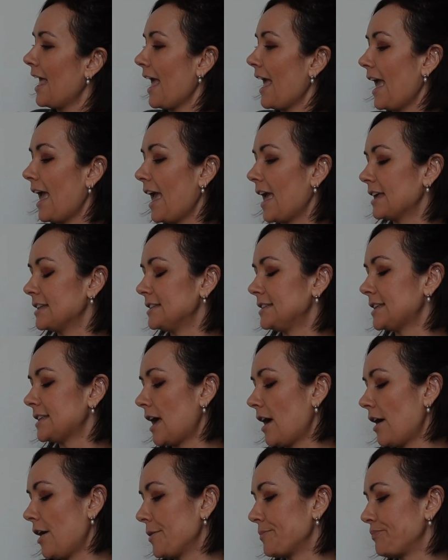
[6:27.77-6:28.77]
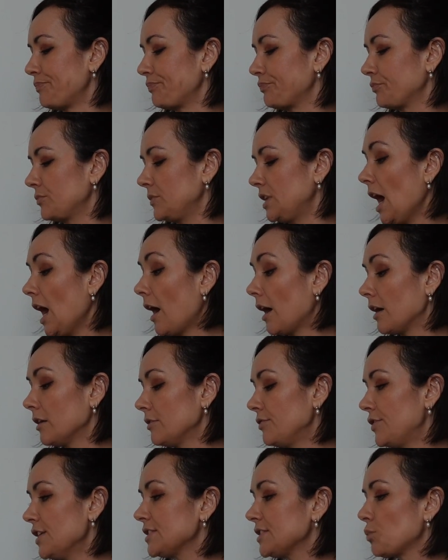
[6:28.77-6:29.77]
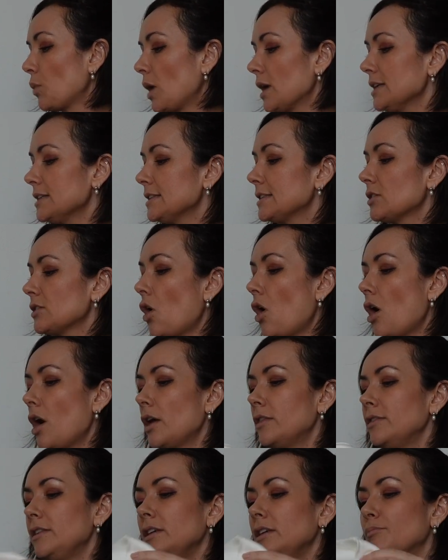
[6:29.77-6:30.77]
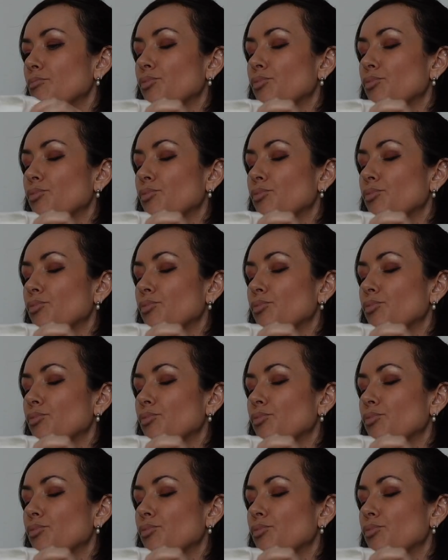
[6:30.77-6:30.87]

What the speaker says: And yeah, this was on the